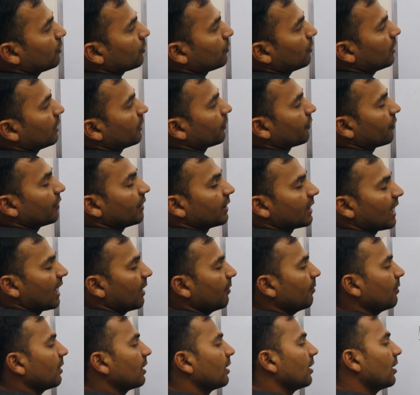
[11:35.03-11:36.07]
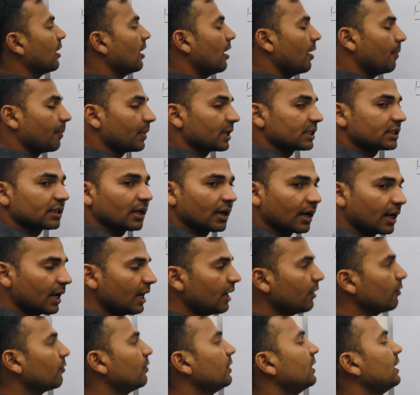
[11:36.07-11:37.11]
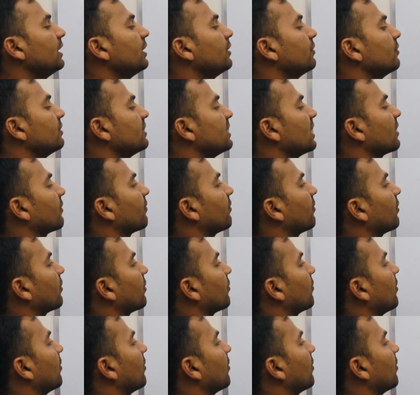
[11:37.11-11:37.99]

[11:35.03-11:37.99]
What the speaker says: 2 and 3 times, plus again we need to check for